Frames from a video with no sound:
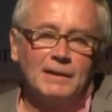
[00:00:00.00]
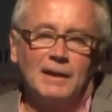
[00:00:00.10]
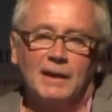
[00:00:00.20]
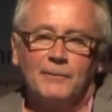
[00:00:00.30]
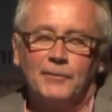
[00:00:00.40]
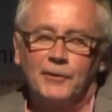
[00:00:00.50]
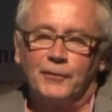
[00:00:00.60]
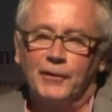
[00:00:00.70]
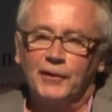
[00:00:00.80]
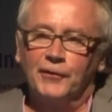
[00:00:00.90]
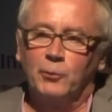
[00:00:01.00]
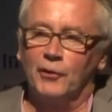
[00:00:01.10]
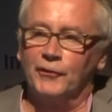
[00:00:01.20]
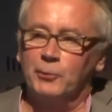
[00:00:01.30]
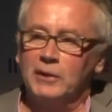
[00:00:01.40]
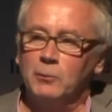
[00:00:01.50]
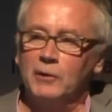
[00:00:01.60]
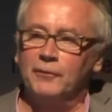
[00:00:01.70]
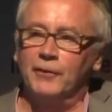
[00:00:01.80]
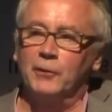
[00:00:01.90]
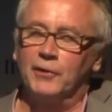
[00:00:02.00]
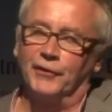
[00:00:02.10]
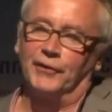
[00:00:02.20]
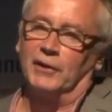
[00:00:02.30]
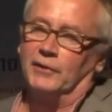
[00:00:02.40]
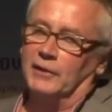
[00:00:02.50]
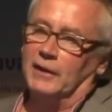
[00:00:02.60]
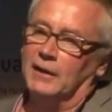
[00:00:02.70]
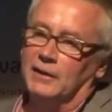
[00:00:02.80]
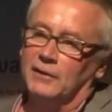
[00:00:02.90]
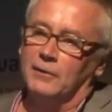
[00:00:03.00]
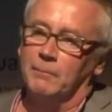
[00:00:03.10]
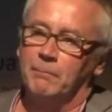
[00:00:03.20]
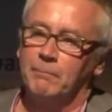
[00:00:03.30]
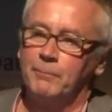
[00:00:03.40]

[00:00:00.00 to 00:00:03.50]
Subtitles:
The first was we focused it in